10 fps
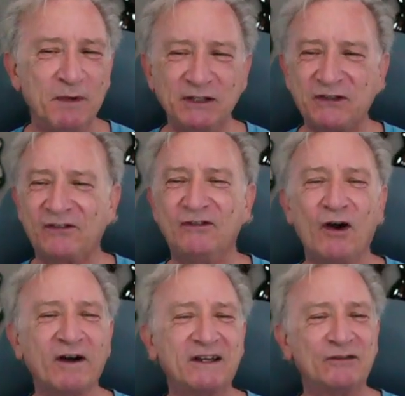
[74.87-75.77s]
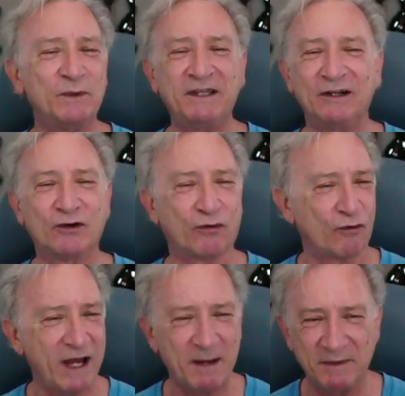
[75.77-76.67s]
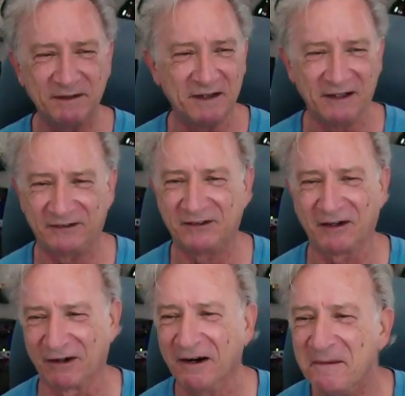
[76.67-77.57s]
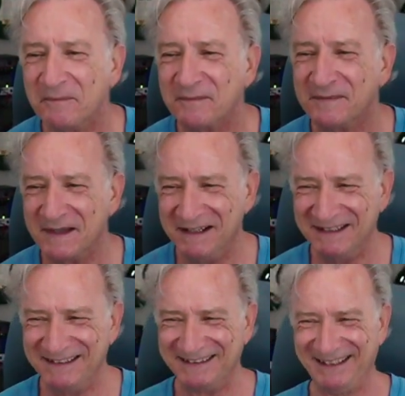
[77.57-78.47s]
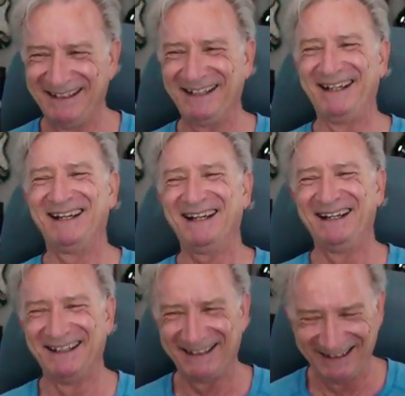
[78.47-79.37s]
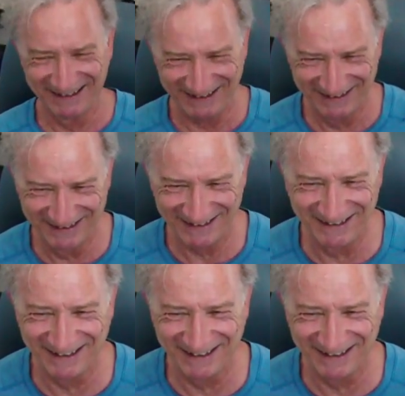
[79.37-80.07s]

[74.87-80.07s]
much snark as we can cram into this sucker. All right, I'm in it for the snark. Let's do it.